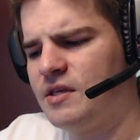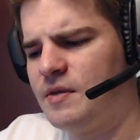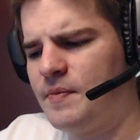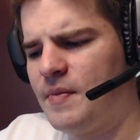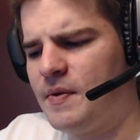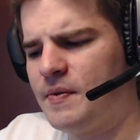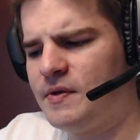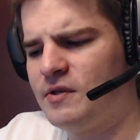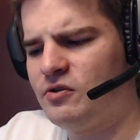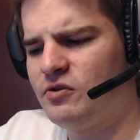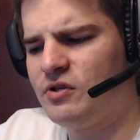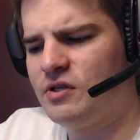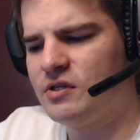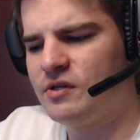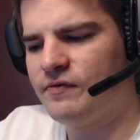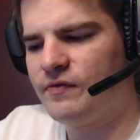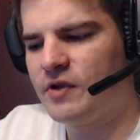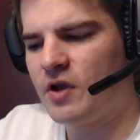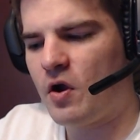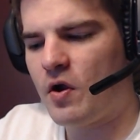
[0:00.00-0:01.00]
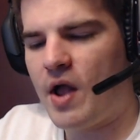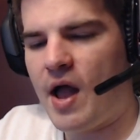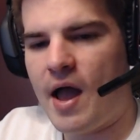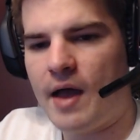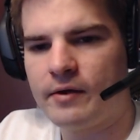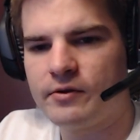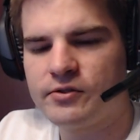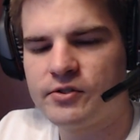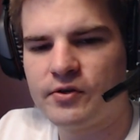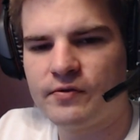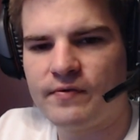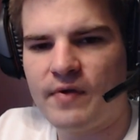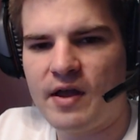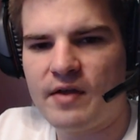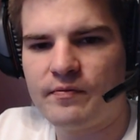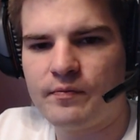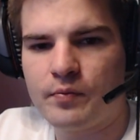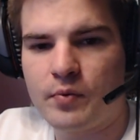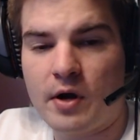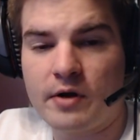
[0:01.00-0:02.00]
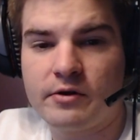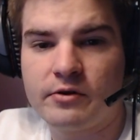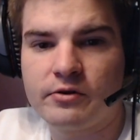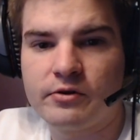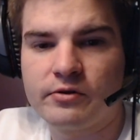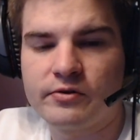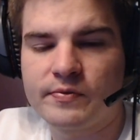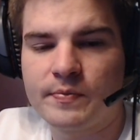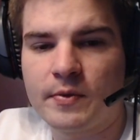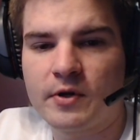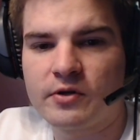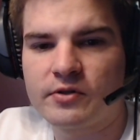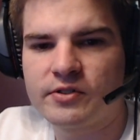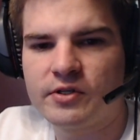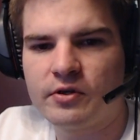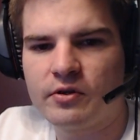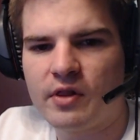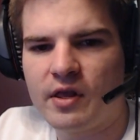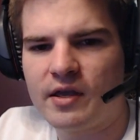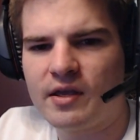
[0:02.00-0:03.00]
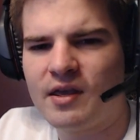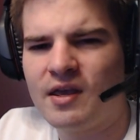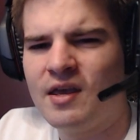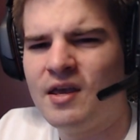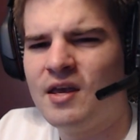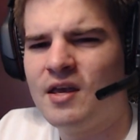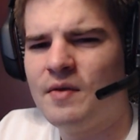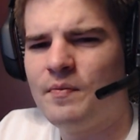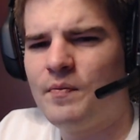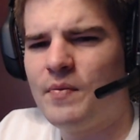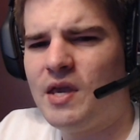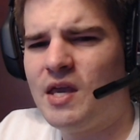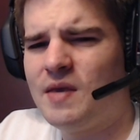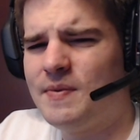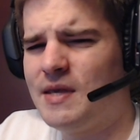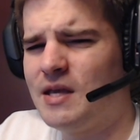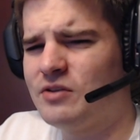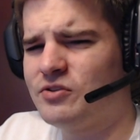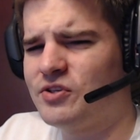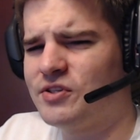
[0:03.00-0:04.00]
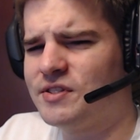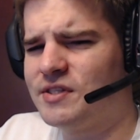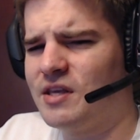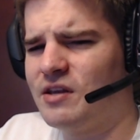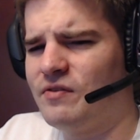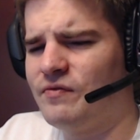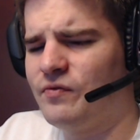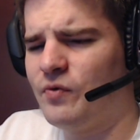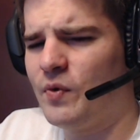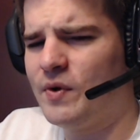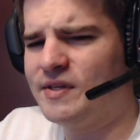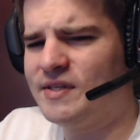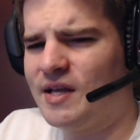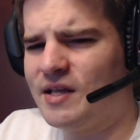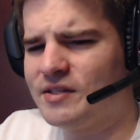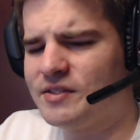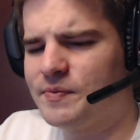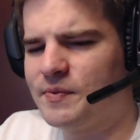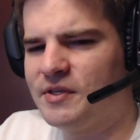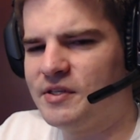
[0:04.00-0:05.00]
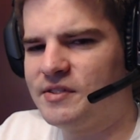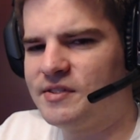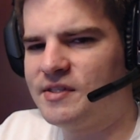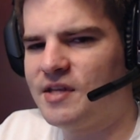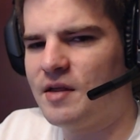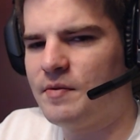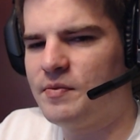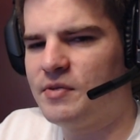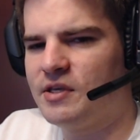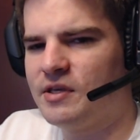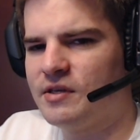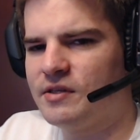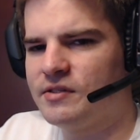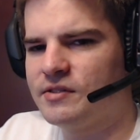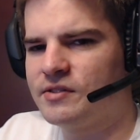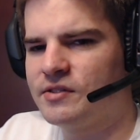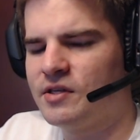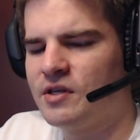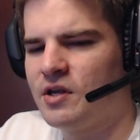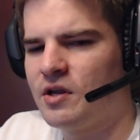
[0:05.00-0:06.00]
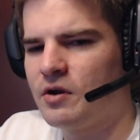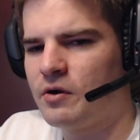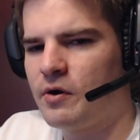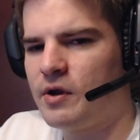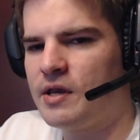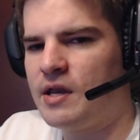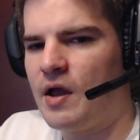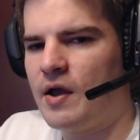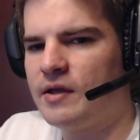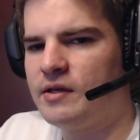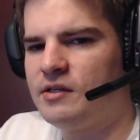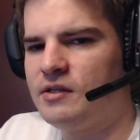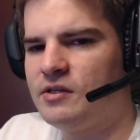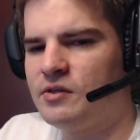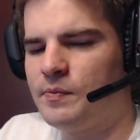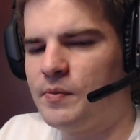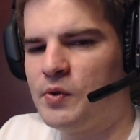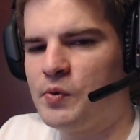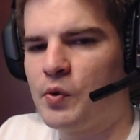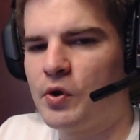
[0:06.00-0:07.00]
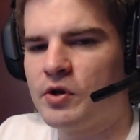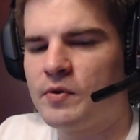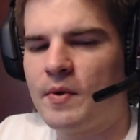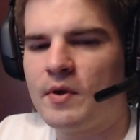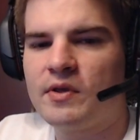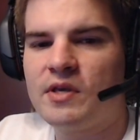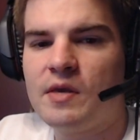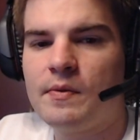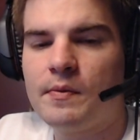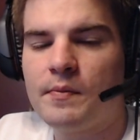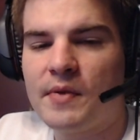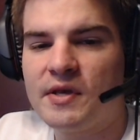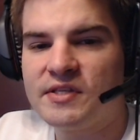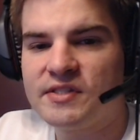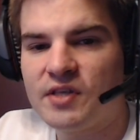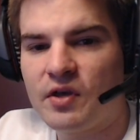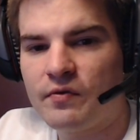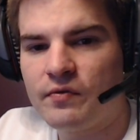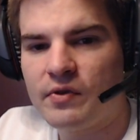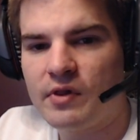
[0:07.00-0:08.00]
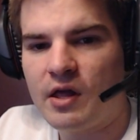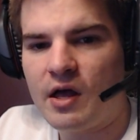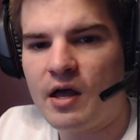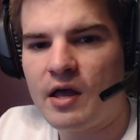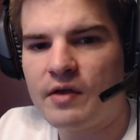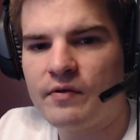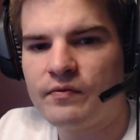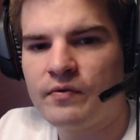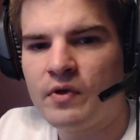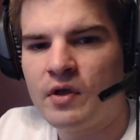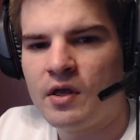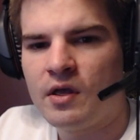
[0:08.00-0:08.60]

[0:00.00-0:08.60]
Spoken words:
Maybe you need to figure out how to survive Predator's burst, and you're like, maybe I'll just get a Void Talisman instead, because right now I need to be worried about keeping myself alive.